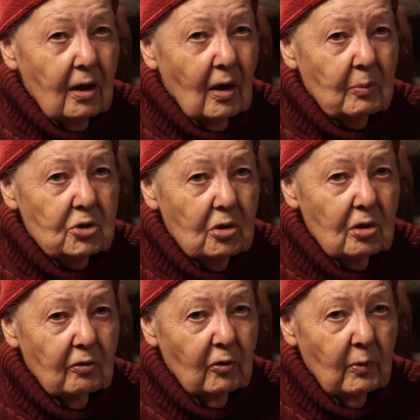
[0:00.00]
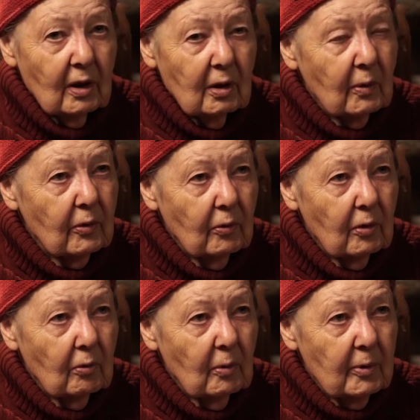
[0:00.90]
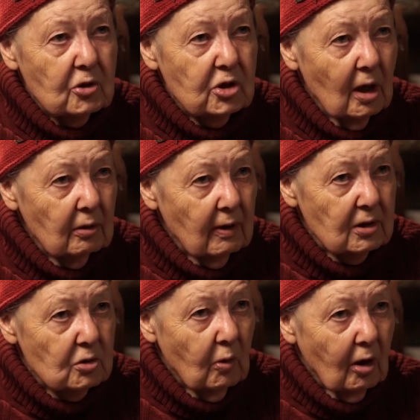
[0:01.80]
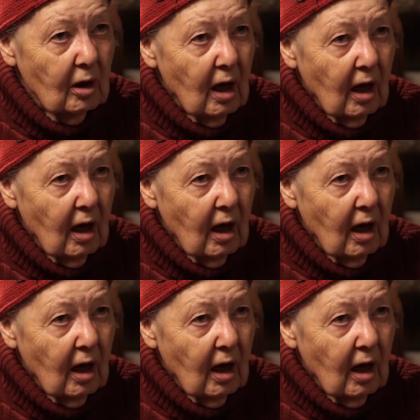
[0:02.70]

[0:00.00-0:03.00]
I'm sure you're familiar with R- Rupert Sheldrake's work